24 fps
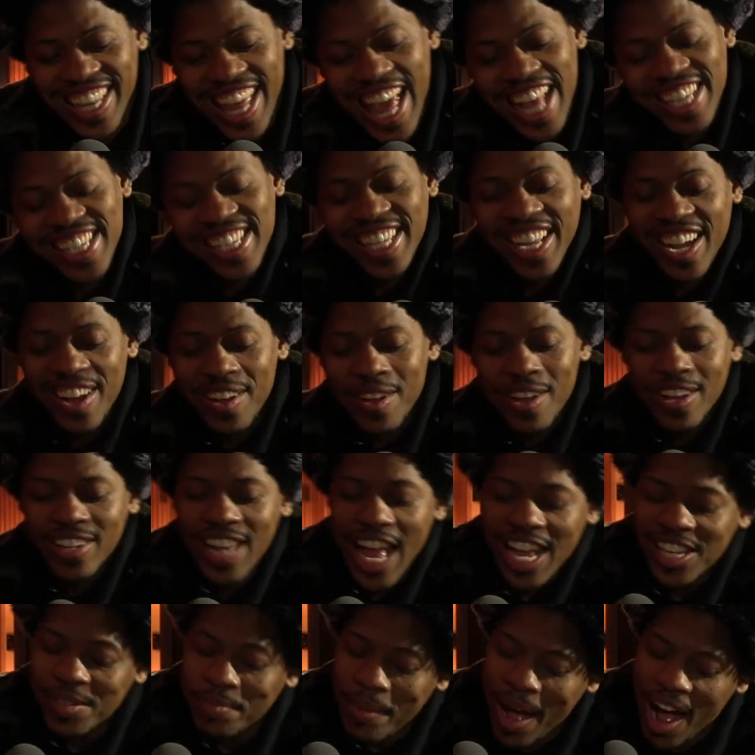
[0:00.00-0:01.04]
that's
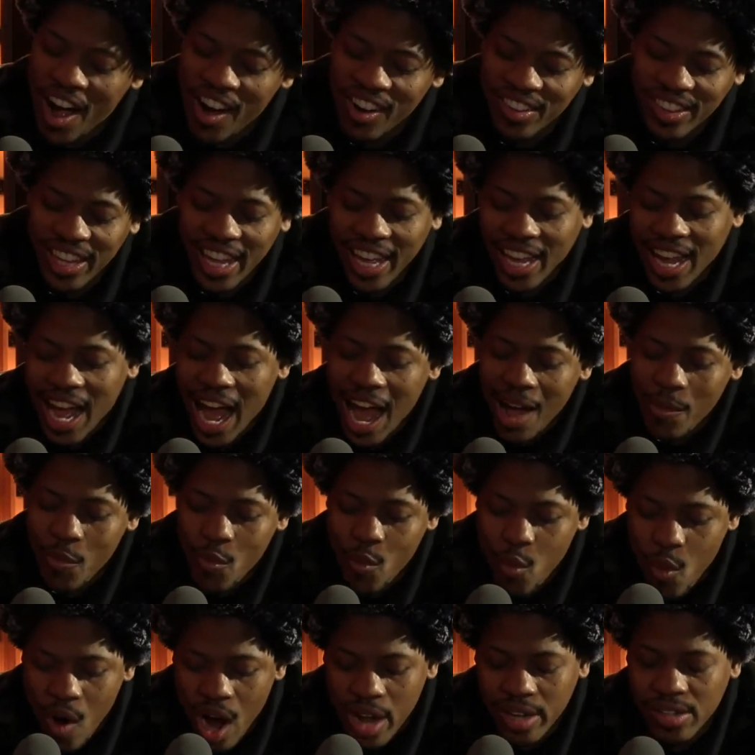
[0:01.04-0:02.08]
my whole thing. I
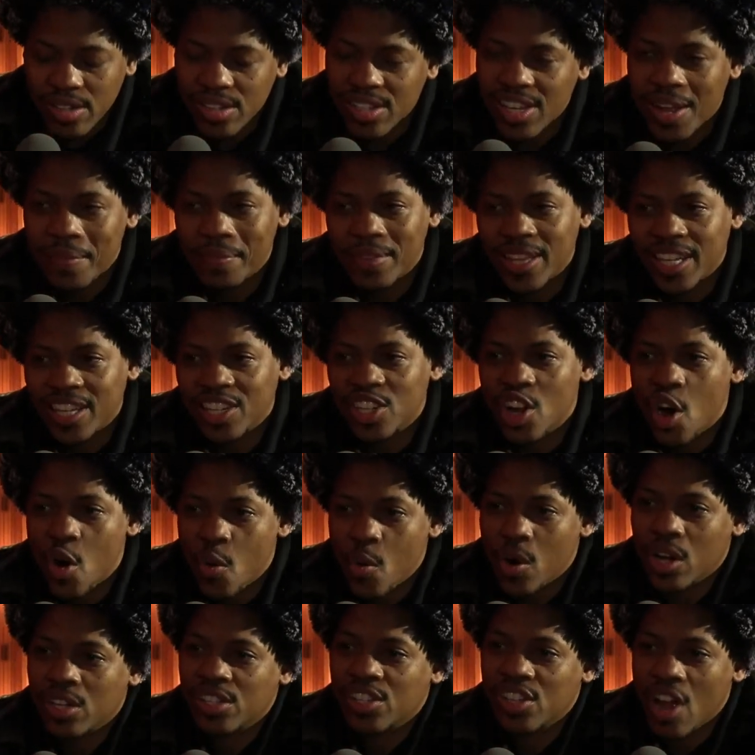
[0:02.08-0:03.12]
want something no
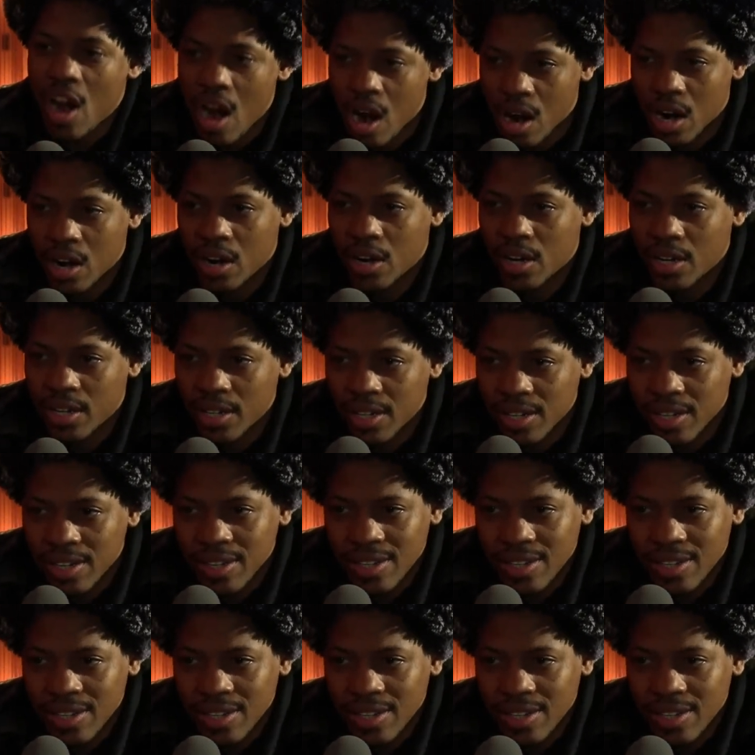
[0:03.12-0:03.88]
one's heard.